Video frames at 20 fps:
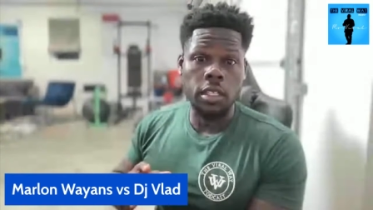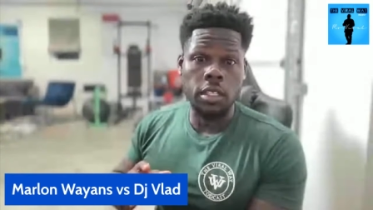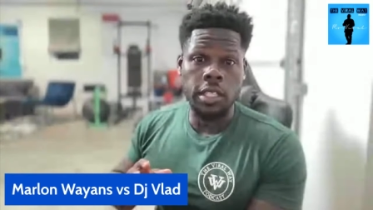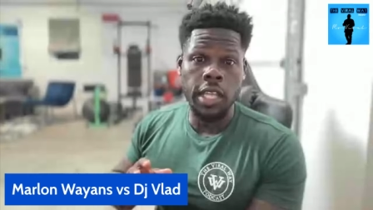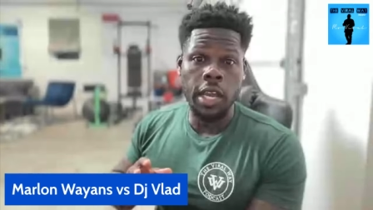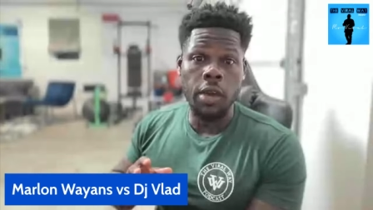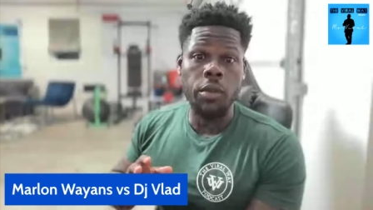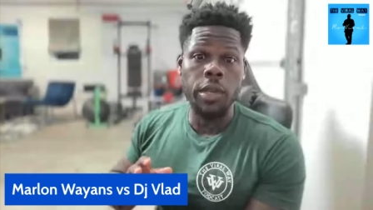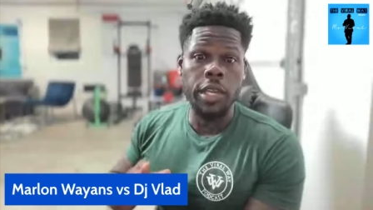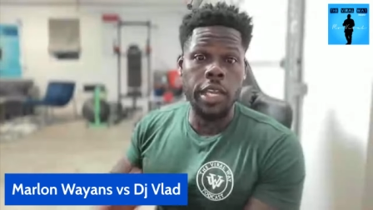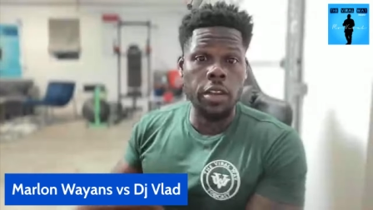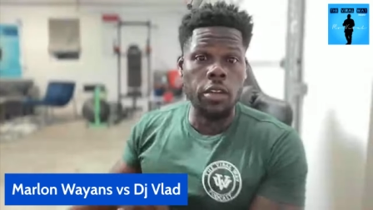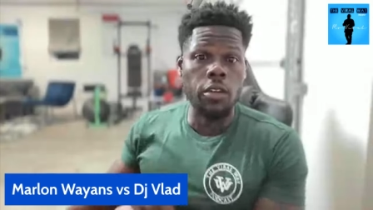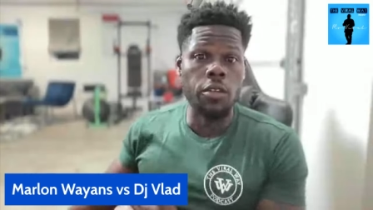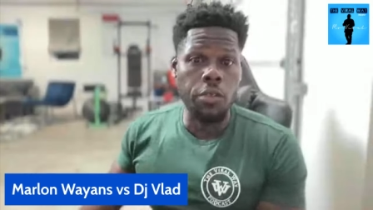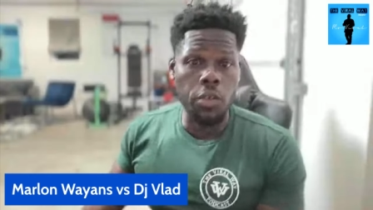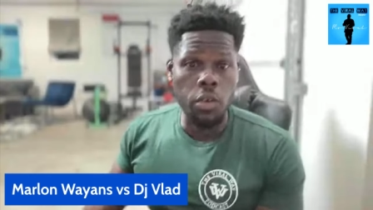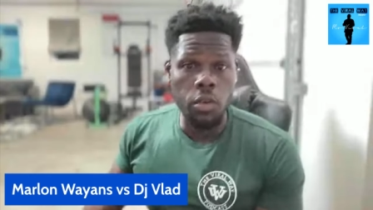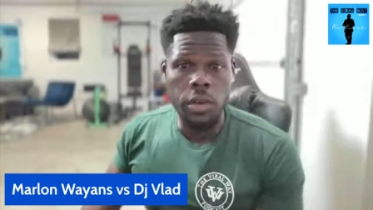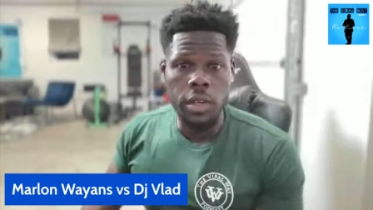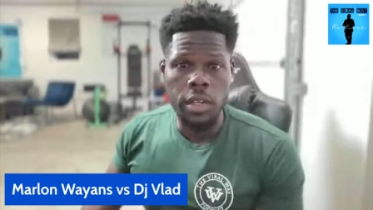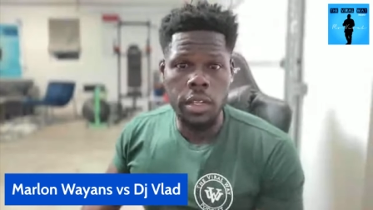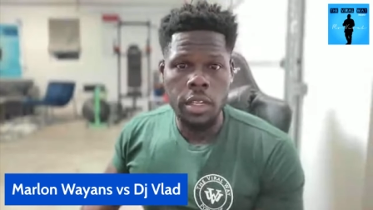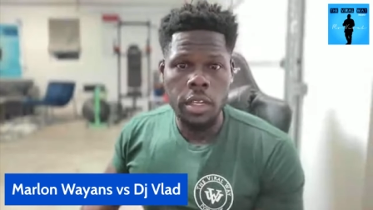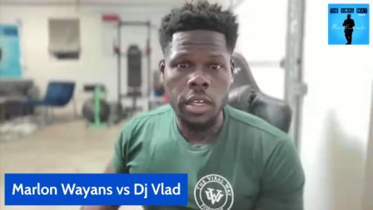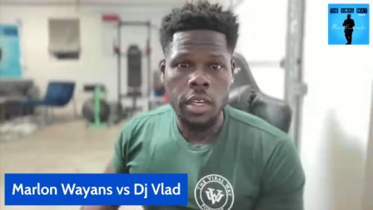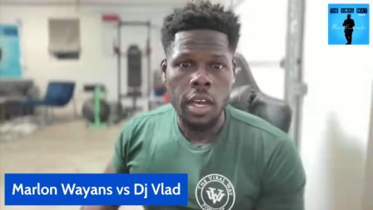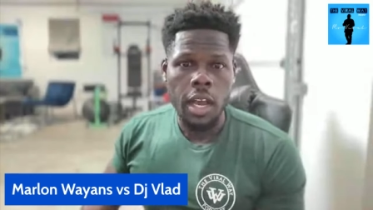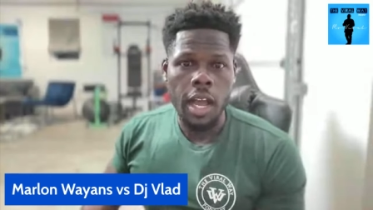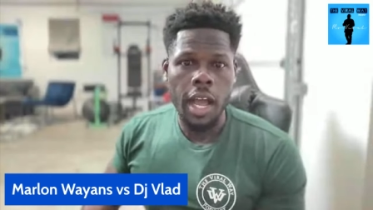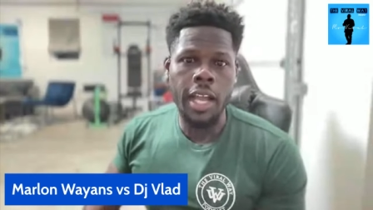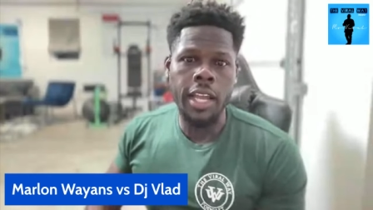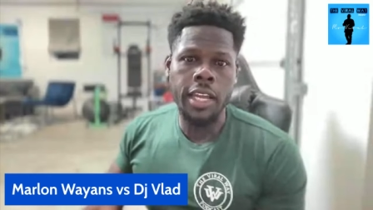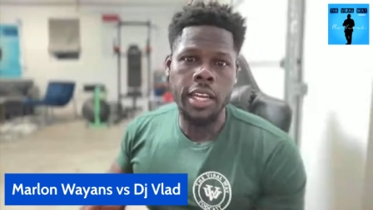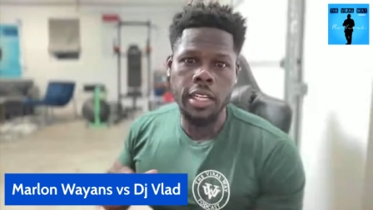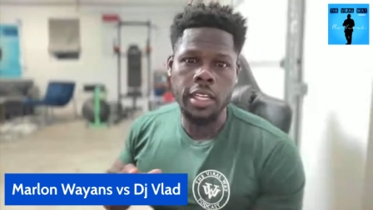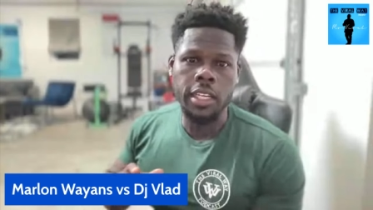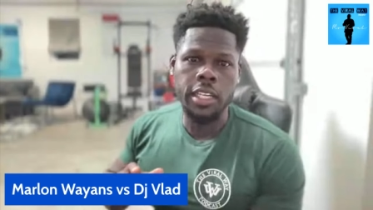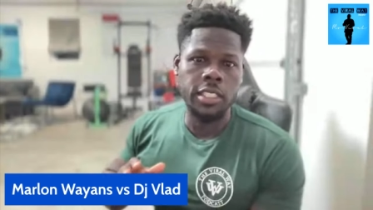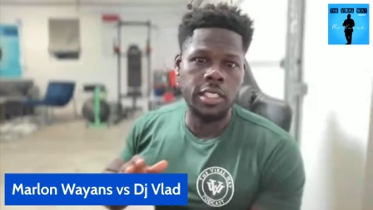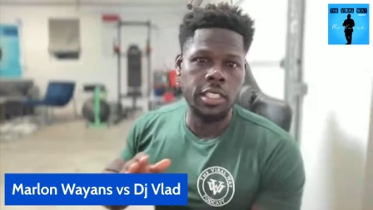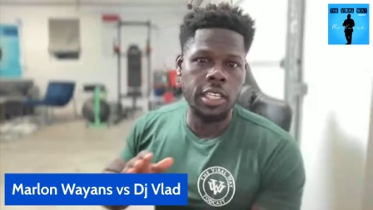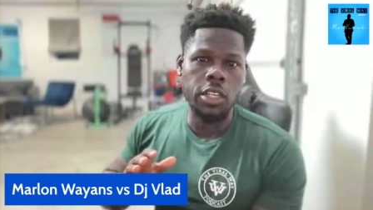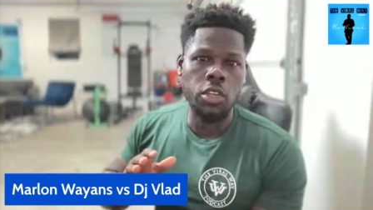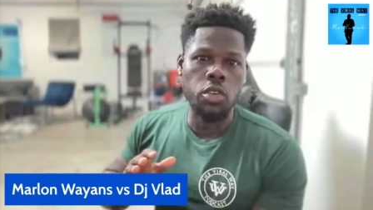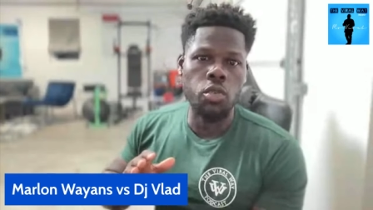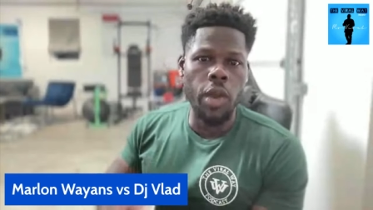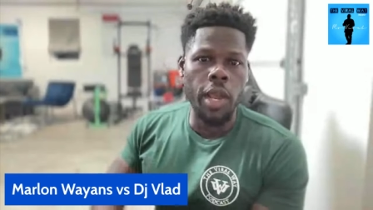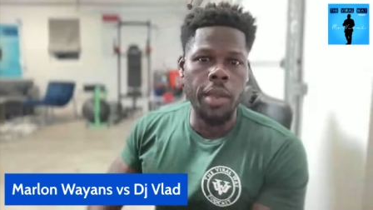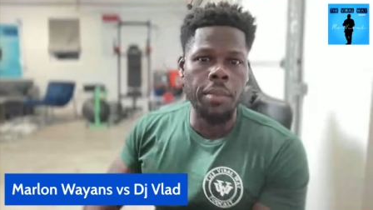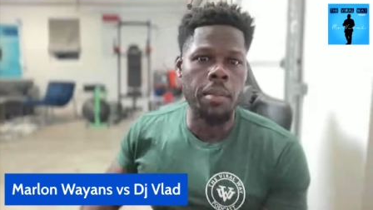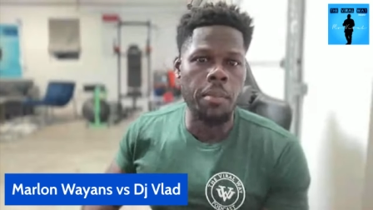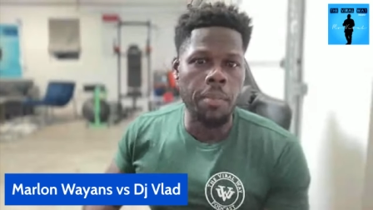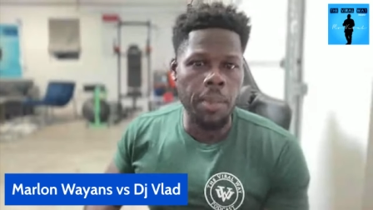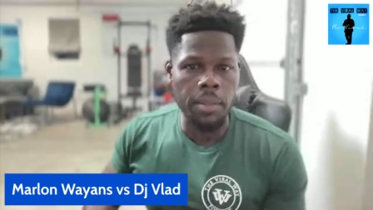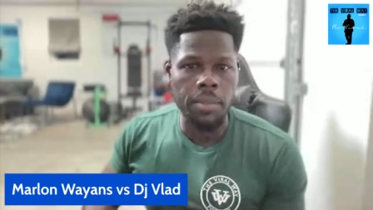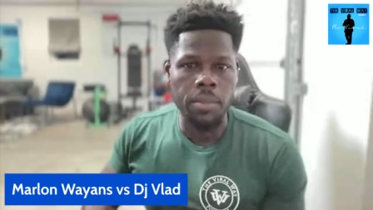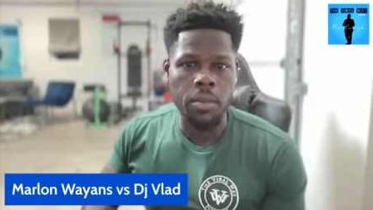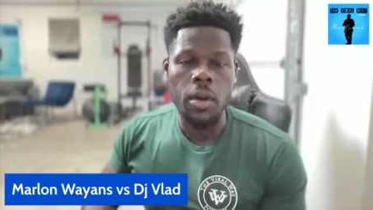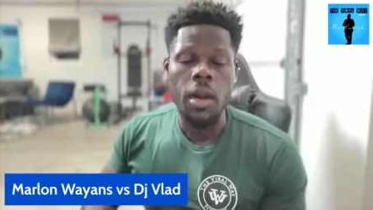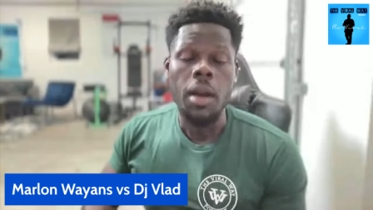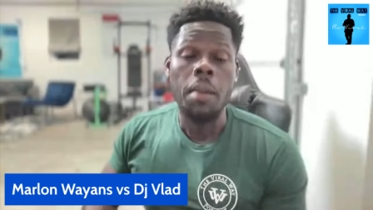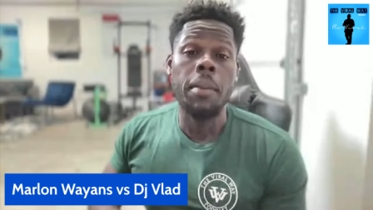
that we interviewing, I could have continued raping people.